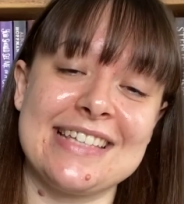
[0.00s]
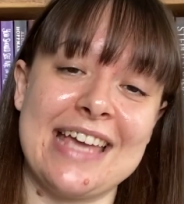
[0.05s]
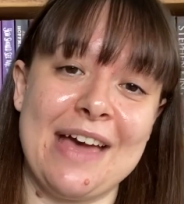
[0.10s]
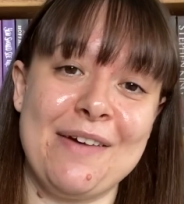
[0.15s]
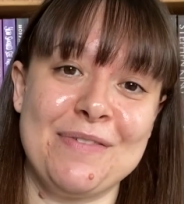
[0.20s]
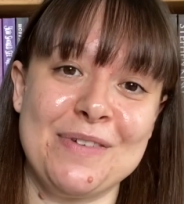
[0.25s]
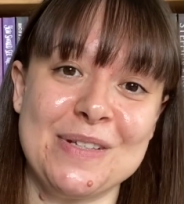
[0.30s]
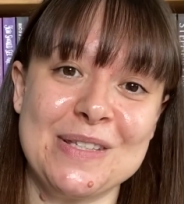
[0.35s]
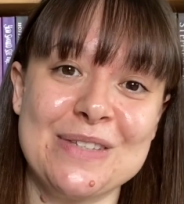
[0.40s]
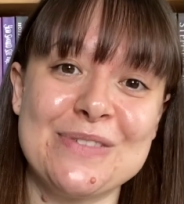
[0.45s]

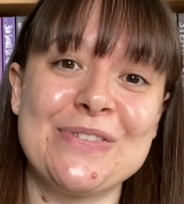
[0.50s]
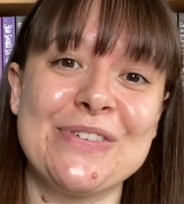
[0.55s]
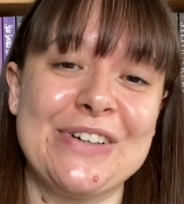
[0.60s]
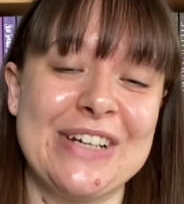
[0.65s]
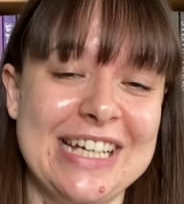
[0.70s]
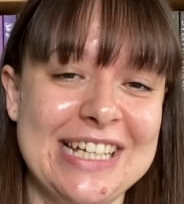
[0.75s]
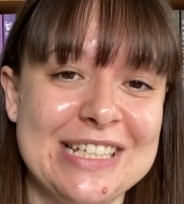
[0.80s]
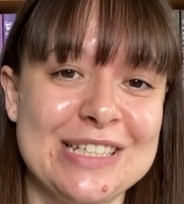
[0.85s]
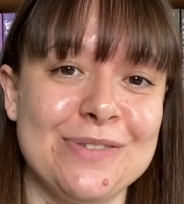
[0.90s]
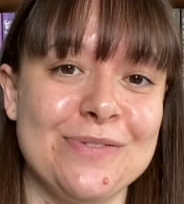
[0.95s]
evidence for
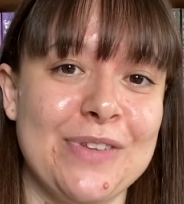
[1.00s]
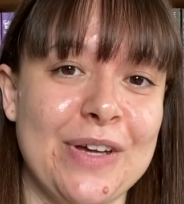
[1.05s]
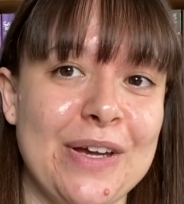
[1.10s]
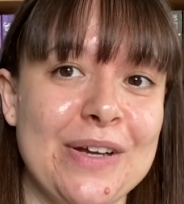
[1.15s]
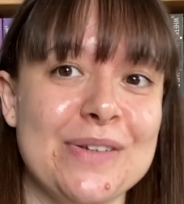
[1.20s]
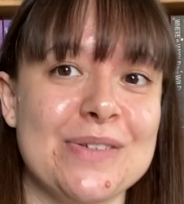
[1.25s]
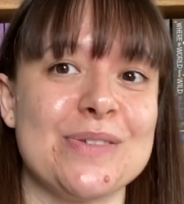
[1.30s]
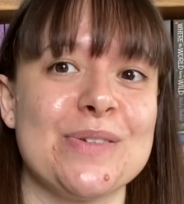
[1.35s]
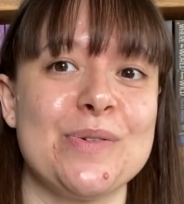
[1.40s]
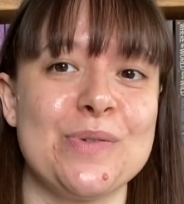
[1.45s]
each of
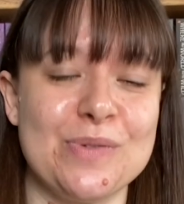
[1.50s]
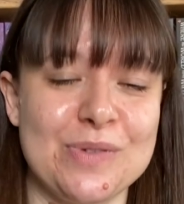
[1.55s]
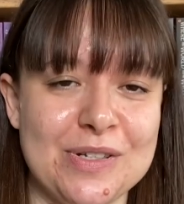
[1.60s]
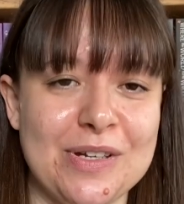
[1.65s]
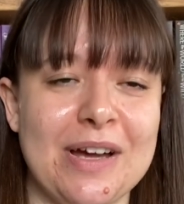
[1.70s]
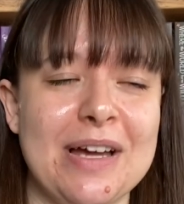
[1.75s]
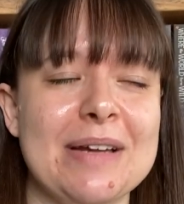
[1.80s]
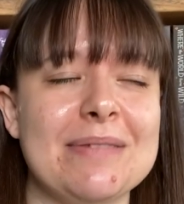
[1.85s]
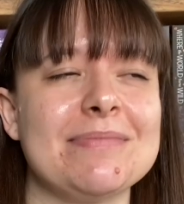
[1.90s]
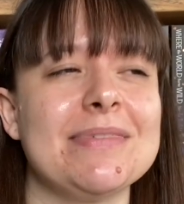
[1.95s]
those all the
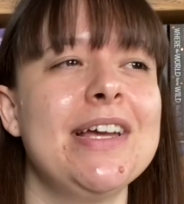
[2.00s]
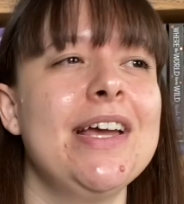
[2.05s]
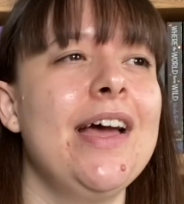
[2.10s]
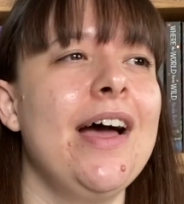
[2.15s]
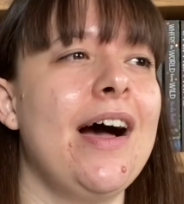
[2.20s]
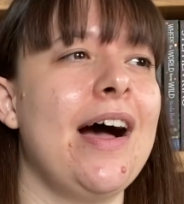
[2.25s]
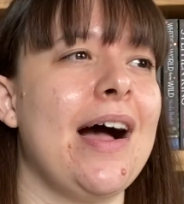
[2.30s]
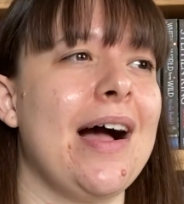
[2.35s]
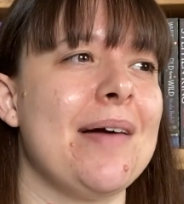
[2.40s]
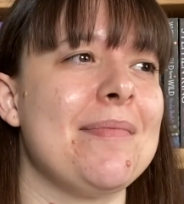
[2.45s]
time.
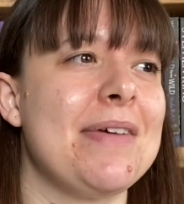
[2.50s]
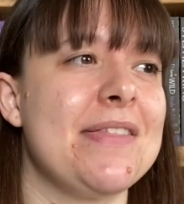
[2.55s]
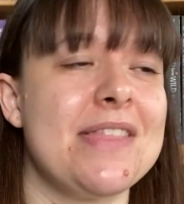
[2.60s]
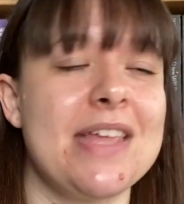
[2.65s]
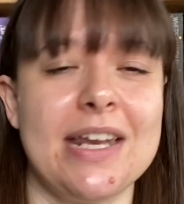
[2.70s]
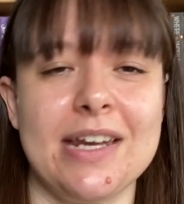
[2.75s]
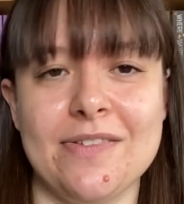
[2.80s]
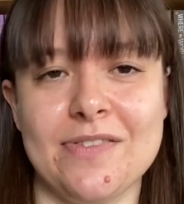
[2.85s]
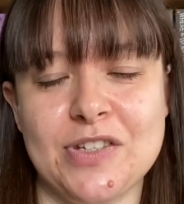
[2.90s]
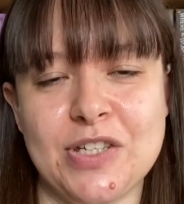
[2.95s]
And
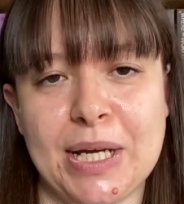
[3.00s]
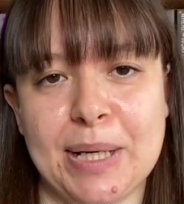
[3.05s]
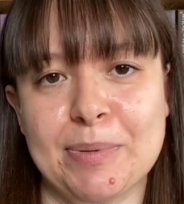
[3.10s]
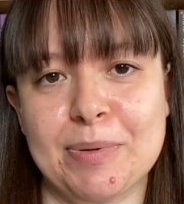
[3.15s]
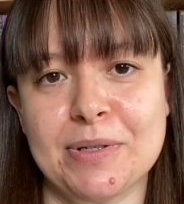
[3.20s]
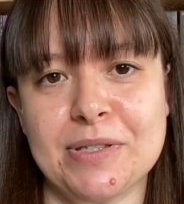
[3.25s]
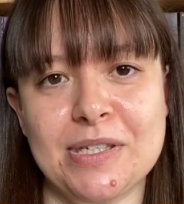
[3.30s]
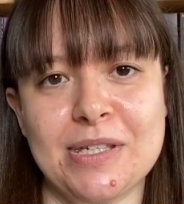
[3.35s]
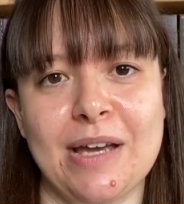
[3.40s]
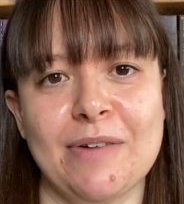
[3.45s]
then at the
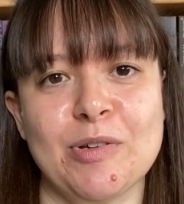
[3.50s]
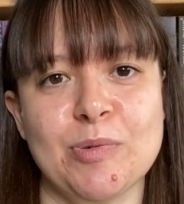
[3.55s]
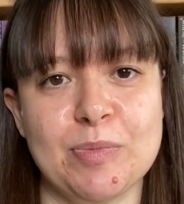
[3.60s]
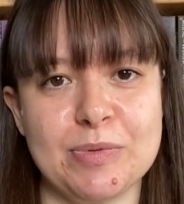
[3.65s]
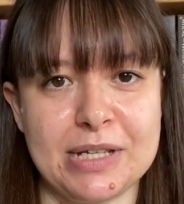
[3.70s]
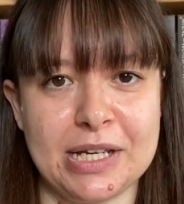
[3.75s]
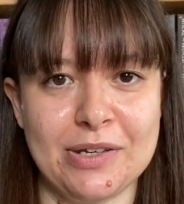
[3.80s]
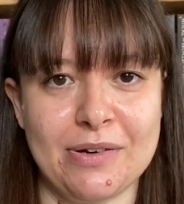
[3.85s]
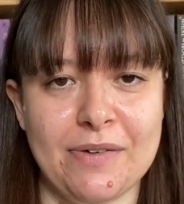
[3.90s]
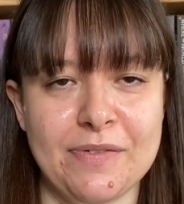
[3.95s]
checkpoints, you have to
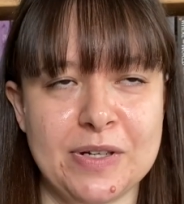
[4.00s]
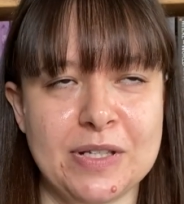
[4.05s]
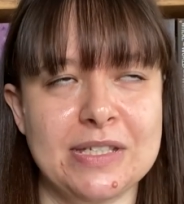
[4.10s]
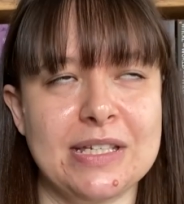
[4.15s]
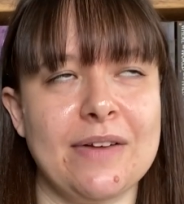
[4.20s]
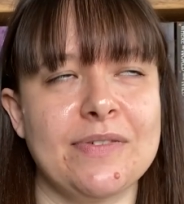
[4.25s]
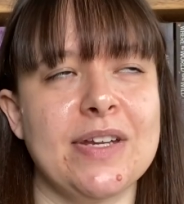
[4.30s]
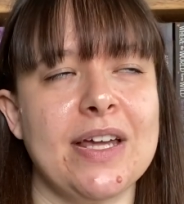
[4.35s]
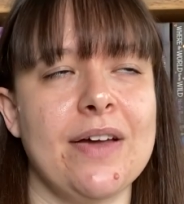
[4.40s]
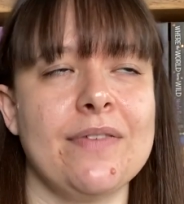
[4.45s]
present your evidence. You
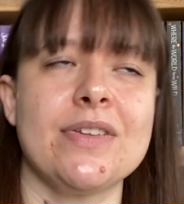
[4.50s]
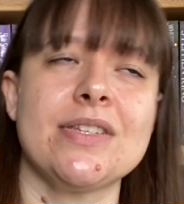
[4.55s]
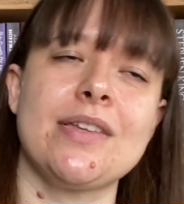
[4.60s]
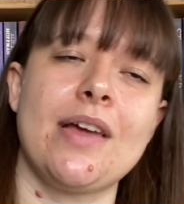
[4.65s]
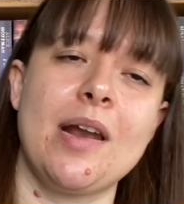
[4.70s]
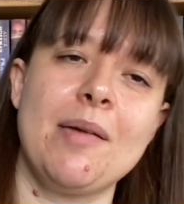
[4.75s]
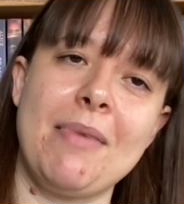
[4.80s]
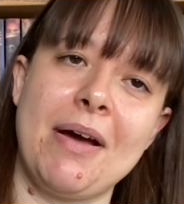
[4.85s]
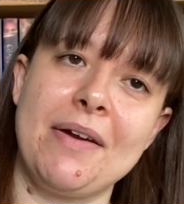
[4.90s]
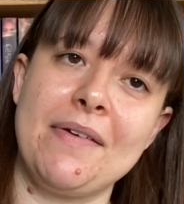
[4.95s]
have to have a
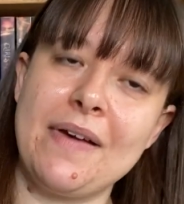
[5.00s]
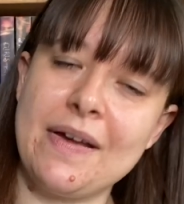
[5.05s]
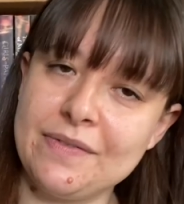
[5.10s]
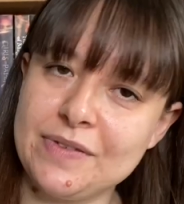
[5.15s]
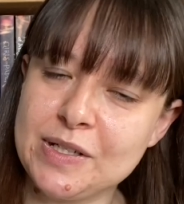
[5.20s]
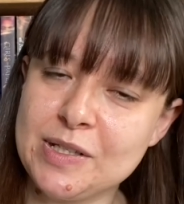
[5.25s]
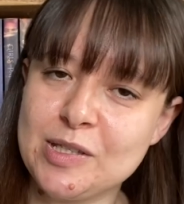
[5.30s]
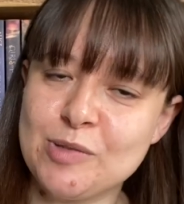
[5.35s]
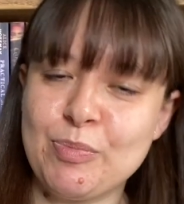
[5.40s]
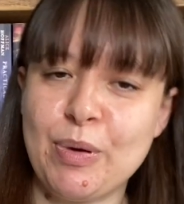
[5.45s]
certain amount of
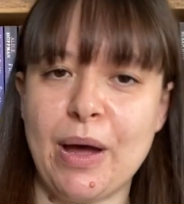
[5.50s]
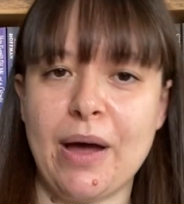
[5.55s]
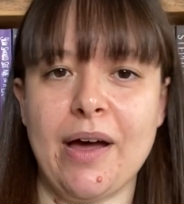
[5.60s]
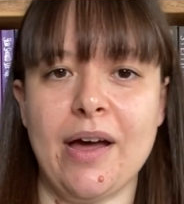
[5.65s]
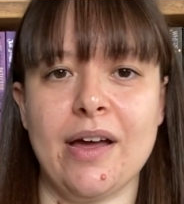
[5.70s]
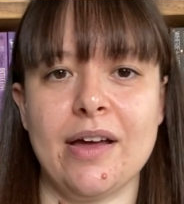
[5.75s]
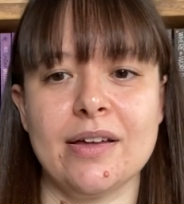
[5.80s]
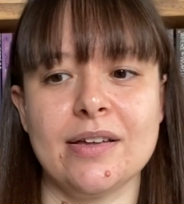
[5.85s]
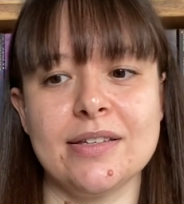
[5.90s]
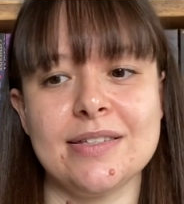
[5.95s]
evidence
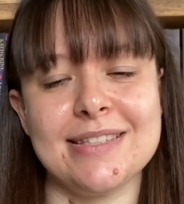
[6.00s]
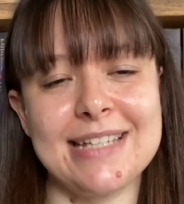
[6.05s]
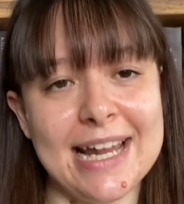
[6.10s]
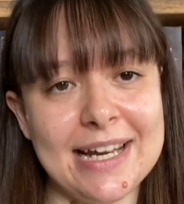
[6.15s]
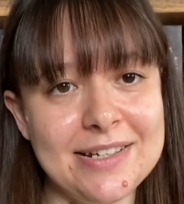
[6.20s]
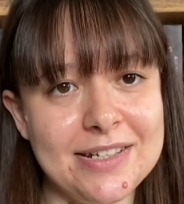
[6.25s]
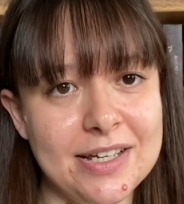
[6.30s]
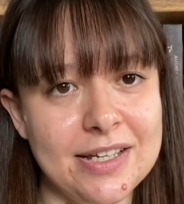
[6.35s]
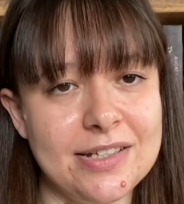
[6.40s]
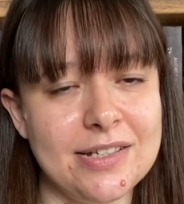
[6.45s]
per
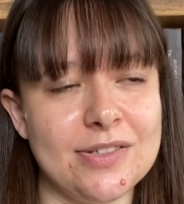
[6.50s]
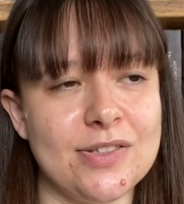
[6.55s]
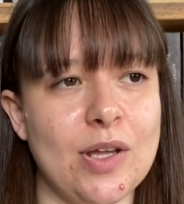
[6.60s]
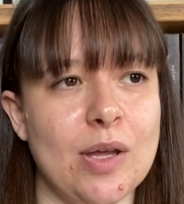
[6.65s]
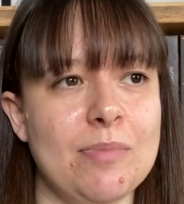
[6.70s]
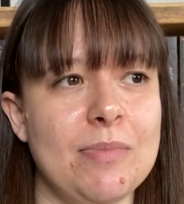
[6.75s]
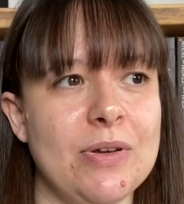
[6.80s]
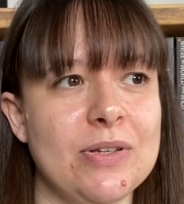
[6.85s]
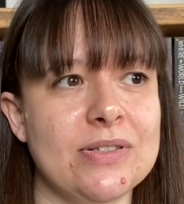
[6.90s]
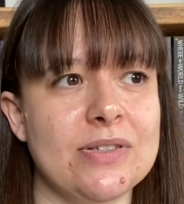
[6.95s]
standard. So
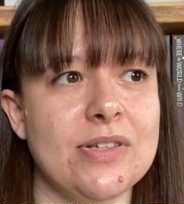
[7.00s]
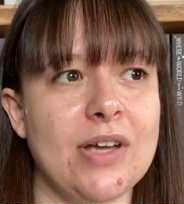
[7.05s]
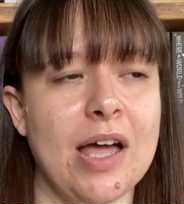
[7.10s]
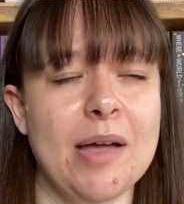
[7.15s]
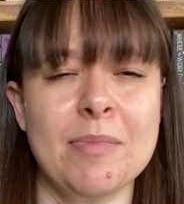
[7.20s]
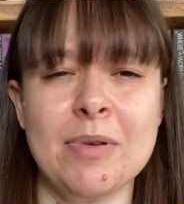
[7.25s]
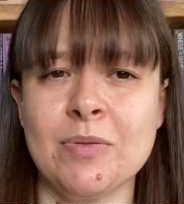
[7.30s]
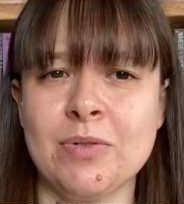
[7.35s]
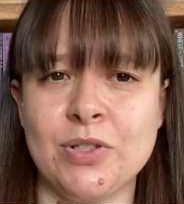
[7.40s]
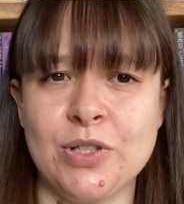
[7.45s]
most of the
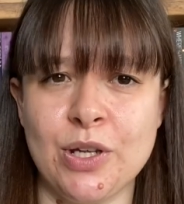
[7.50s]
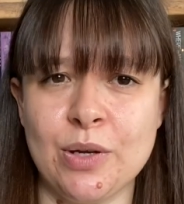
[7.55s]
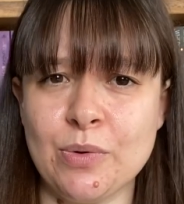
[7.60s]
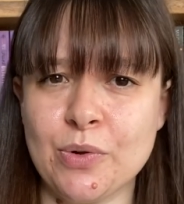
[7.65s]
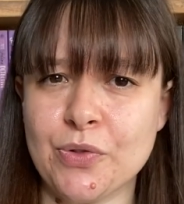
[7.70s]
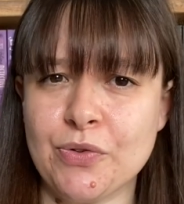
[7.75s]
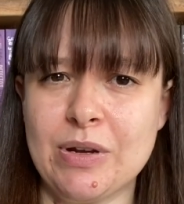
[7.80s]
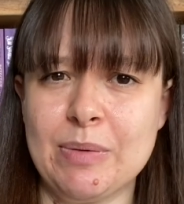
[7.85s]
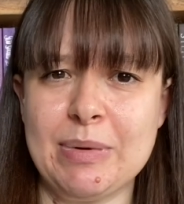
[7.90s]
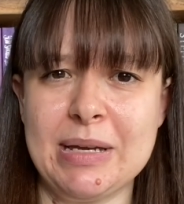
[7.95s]
time it was 2 or
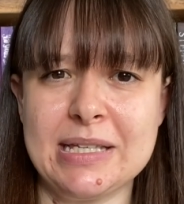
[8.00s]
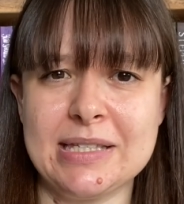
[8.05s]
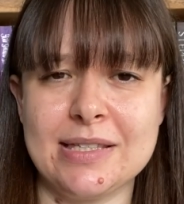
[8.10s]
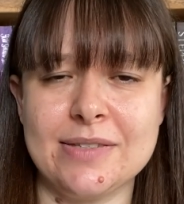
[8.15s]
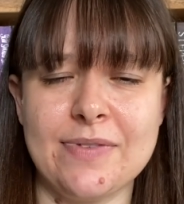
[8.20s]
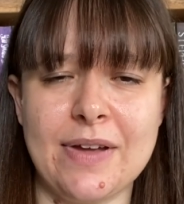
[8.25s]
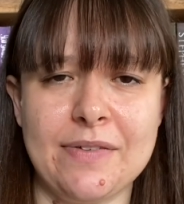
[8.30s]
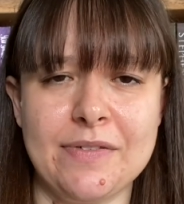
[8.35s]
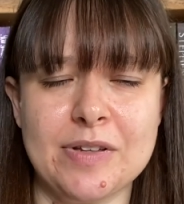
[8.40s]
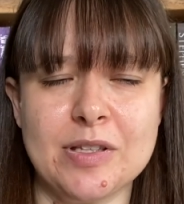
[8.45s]
3 pieces
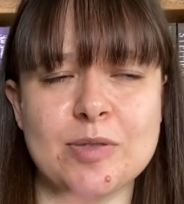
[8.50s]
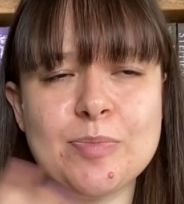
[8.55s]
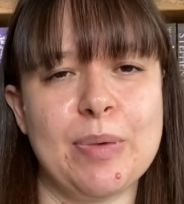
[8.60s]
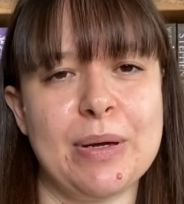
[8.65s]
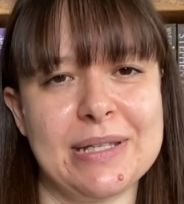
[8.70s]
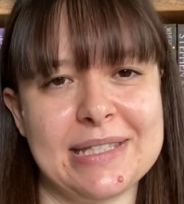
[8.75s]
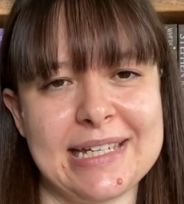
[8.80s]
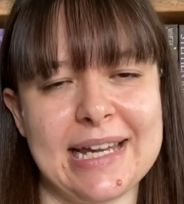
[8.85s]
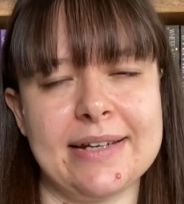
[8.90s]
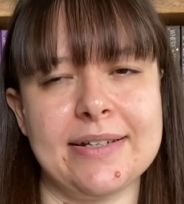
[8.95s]
of evidence
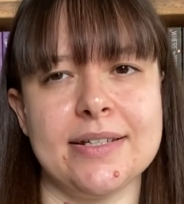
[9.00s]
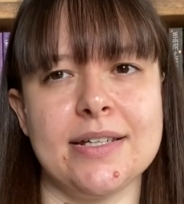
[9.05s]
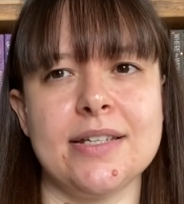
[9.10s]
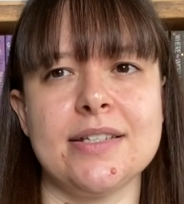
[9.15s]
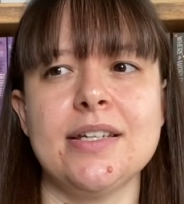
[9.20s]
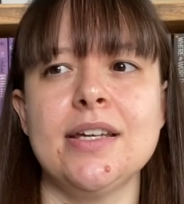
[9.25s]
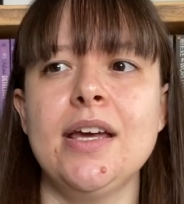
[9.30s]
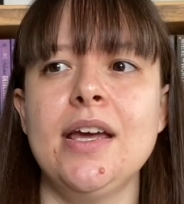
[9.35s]
per standard.